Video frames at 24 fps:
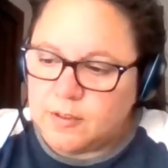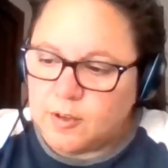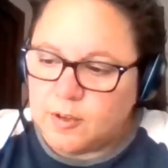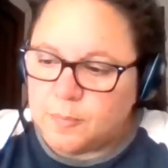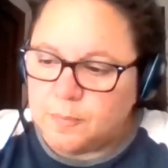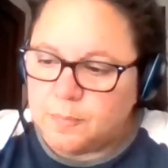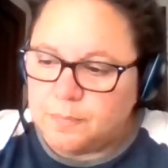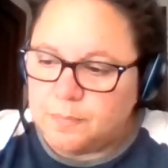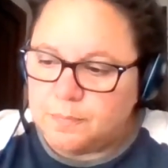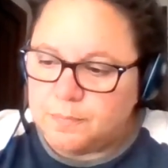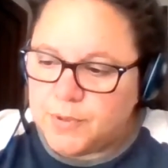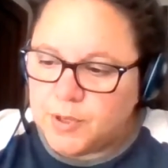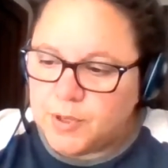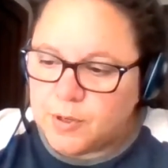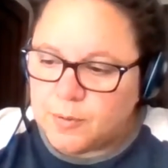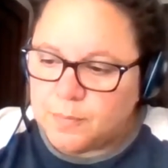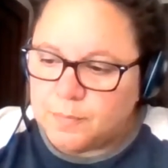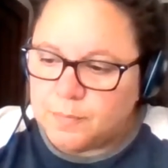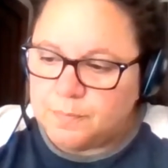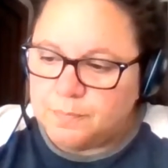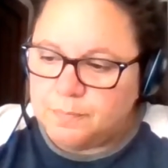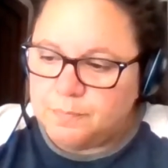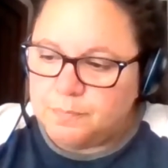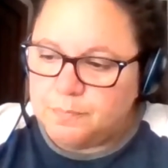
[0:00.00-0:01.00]

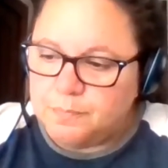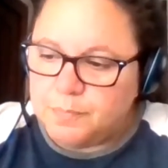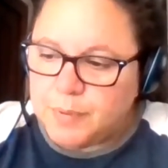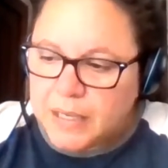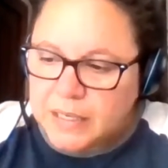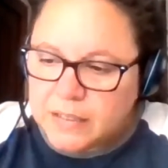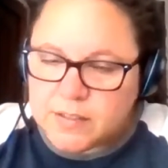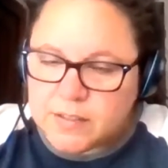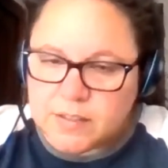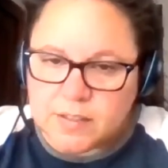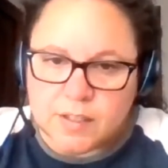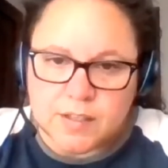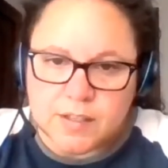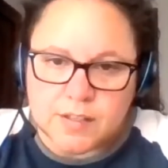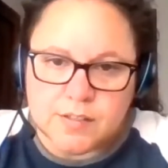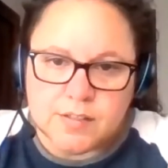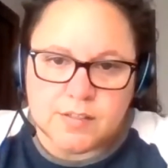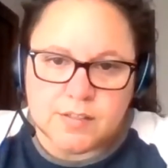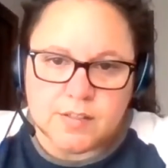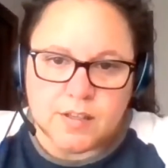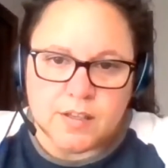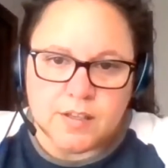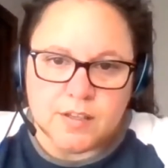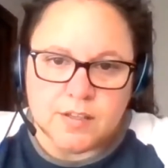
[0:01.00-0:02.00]
their
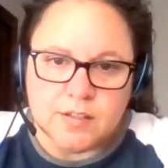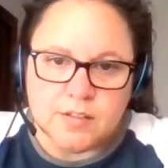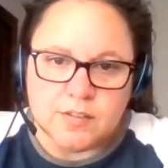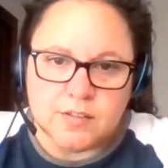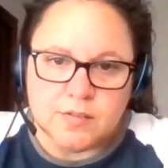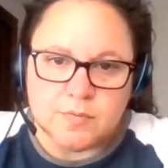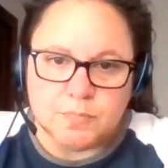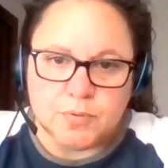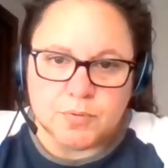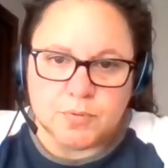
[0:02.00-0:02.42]
basis is